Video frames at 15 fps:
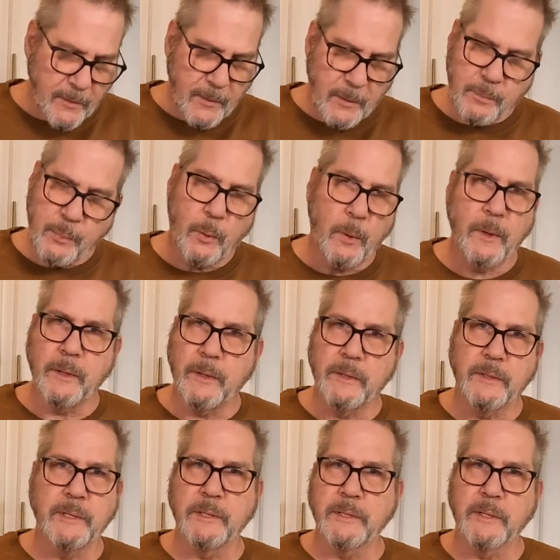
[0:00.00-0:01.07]
If it
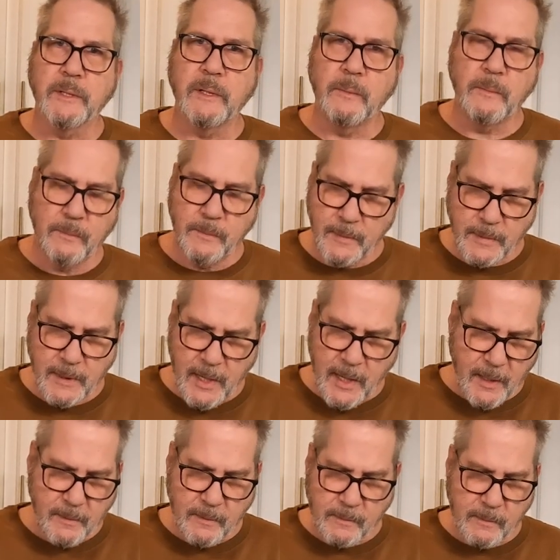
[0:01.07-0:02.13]
boils, it's going to
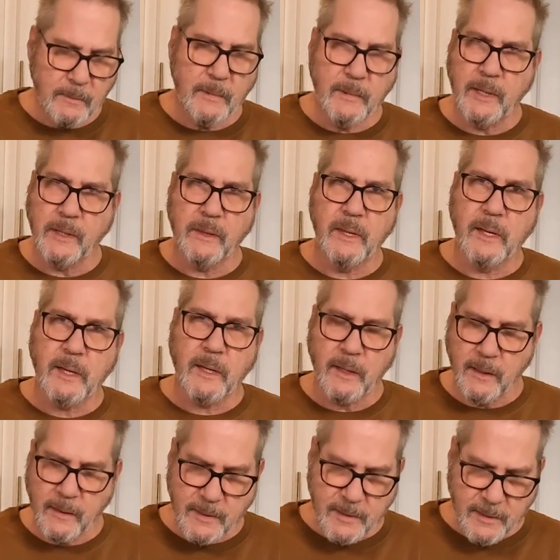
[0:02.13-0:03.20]
not get thick.
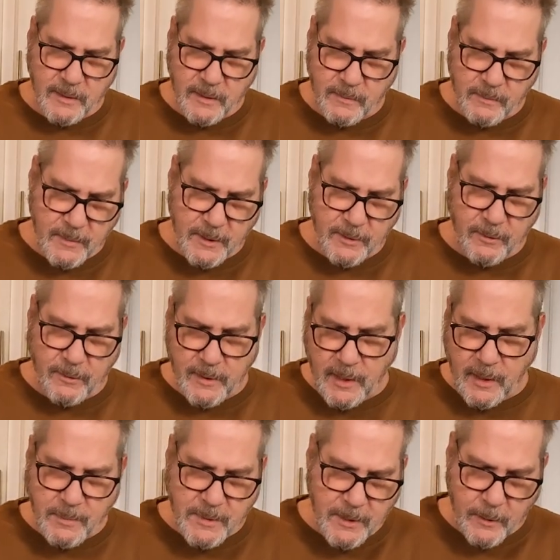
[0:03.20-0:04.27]
It's going to screw it
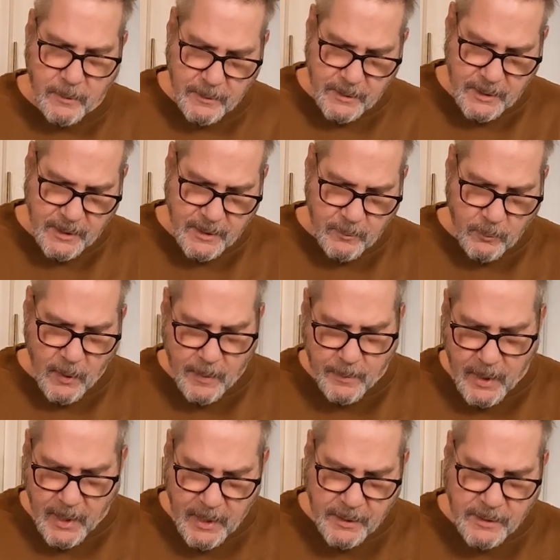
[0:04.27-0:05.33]
up. So just
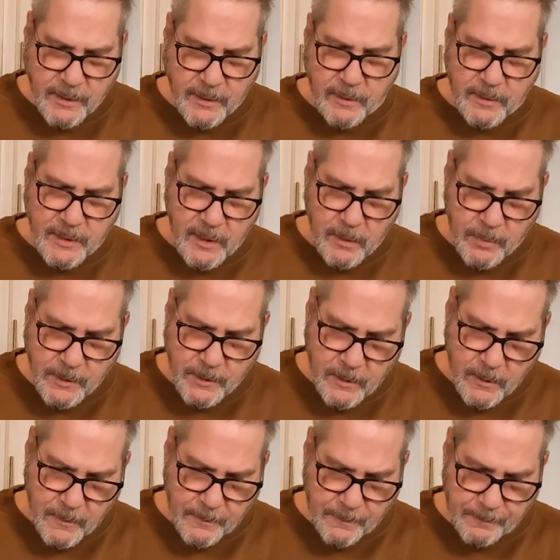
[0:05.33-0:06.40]
monitor your
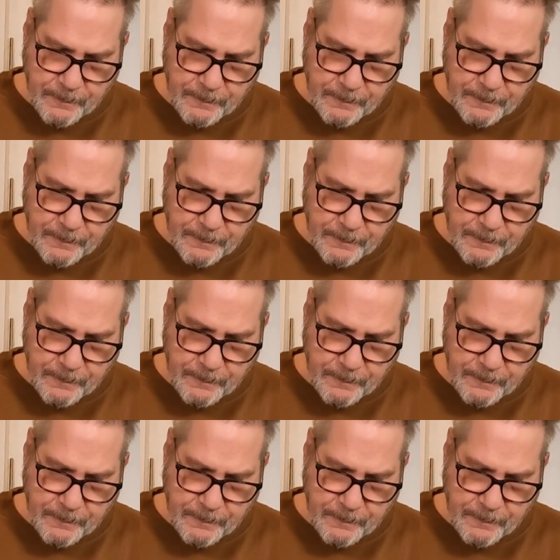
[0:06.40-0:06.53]
temperature.